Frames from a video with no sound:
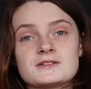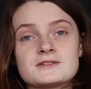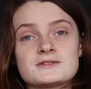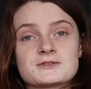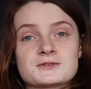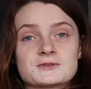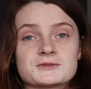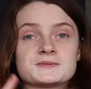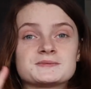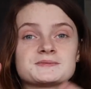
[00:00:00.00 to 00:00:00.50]

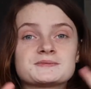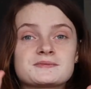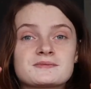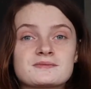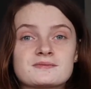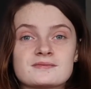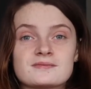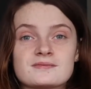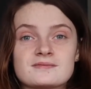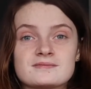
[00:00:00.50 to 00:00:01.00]
So
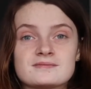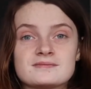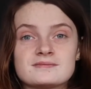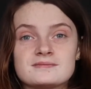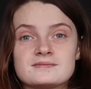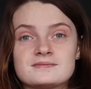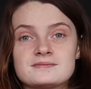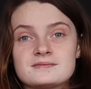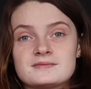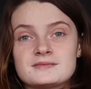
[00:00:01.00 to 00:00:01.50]

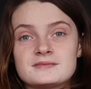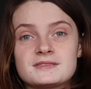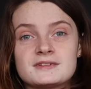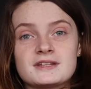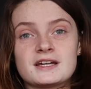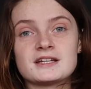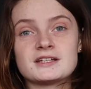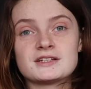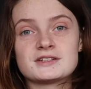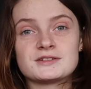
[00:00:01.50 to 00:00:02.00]

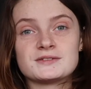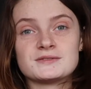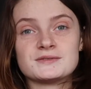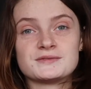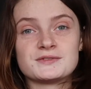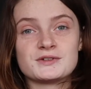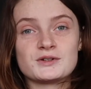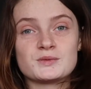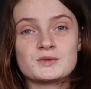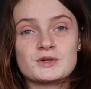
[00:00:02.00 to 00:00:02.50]
thank
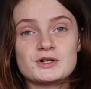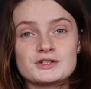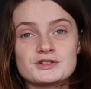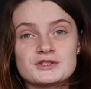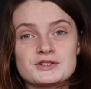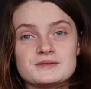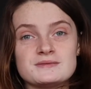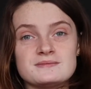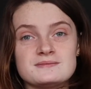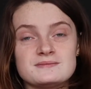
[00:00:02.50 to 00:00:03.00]
you for
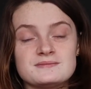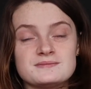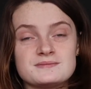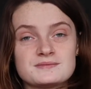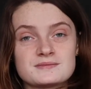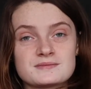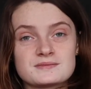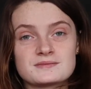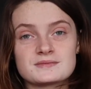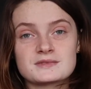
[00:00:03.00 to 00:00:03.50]

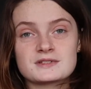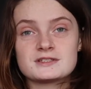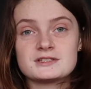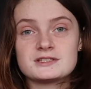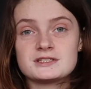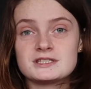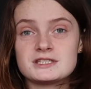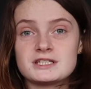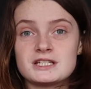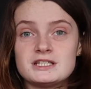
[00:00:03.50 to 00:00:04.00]
watching.
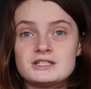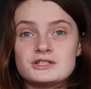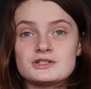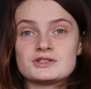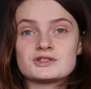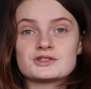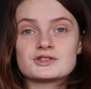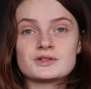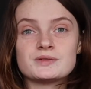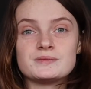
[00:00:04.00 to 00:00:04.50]
See you
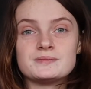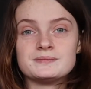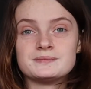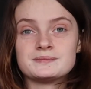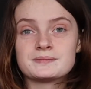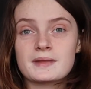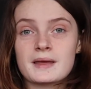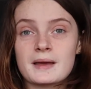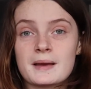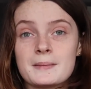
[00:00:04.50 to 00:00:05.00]

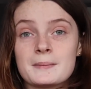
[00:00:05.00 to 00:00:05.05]
soon.